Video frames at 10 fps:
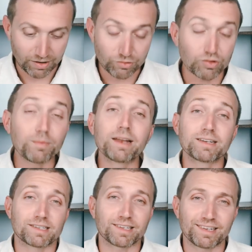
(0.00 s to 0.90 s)

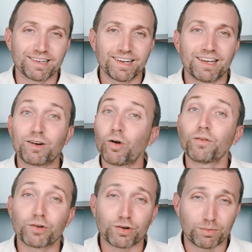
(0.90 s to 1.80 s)
tremendously in all
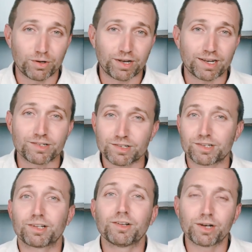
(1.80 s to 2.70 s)
of your communications,
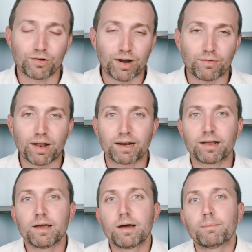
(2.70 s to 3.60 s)
including grant writing,
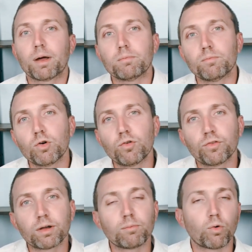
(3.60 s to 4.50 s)
but
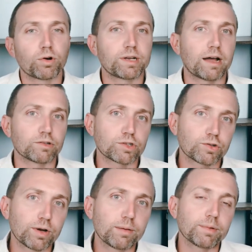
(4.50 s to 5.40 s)
moving more
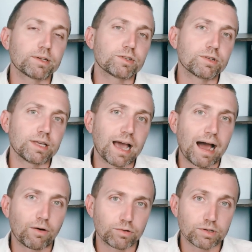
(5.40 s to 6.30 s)
downstream into the
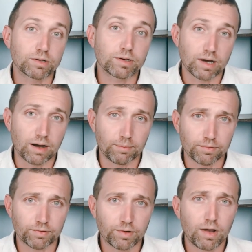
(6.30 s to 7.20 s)

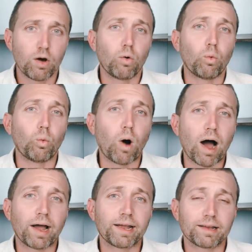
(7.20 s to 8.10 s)
outcomes.
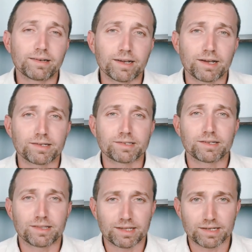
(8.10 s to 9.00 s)
Why does
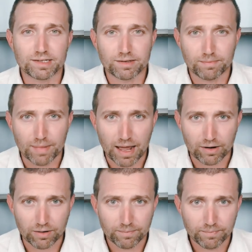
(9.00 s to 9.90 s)
this matter?